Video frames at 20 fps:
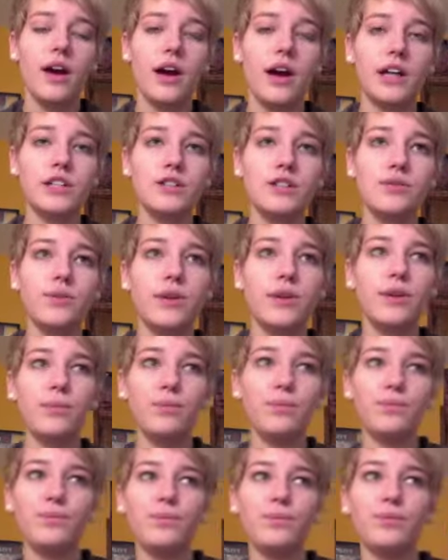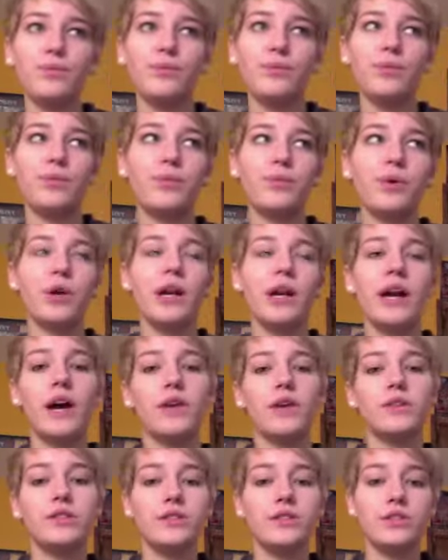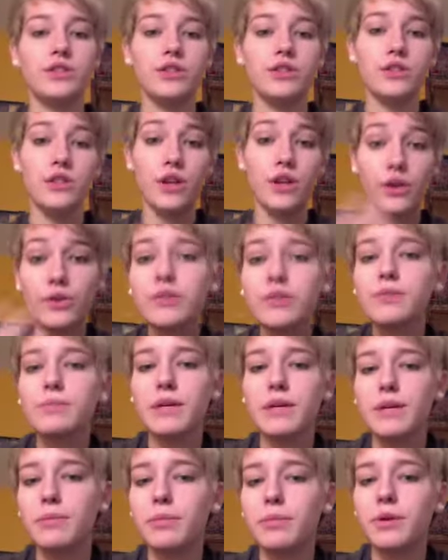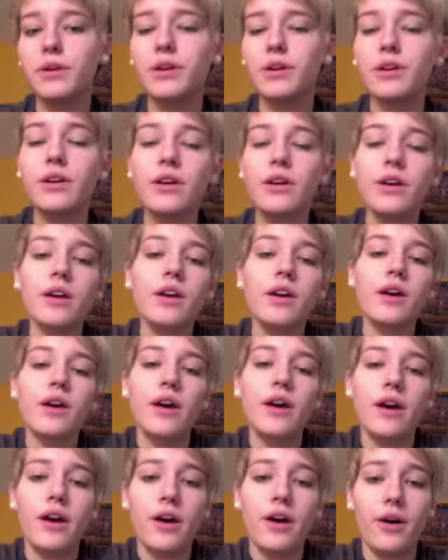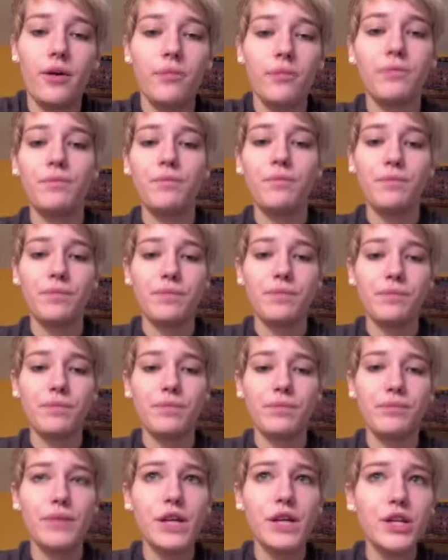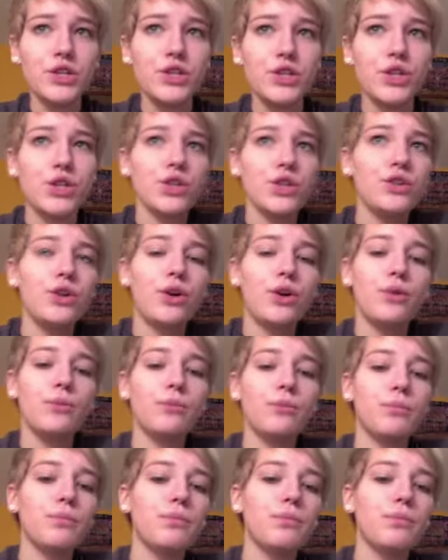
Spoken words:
I just want to put out to those people, make sure you don't